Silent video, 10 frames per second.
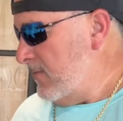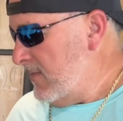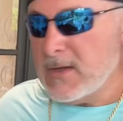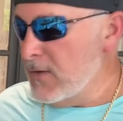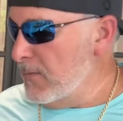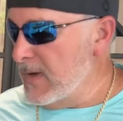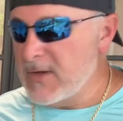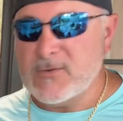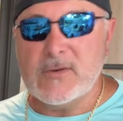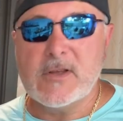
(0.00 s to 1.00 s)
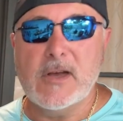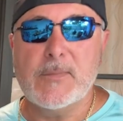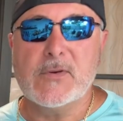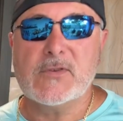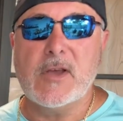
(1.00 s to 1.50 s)
you know, measuring cup
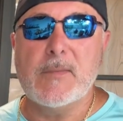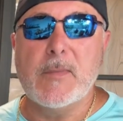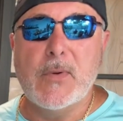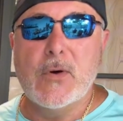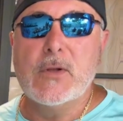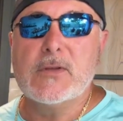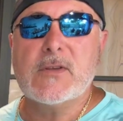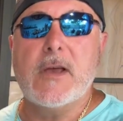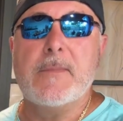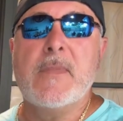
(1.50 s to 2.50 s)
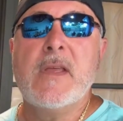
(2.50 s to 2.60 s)
or something, a bowl or something.